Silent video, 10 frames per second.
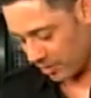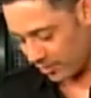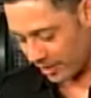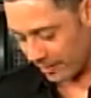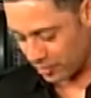
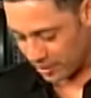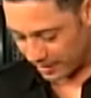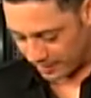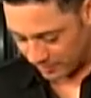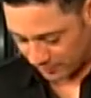Hold on, I'm
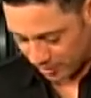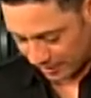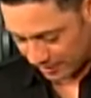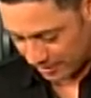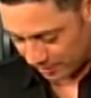
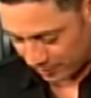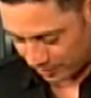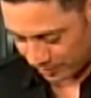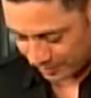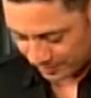checking something
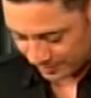here.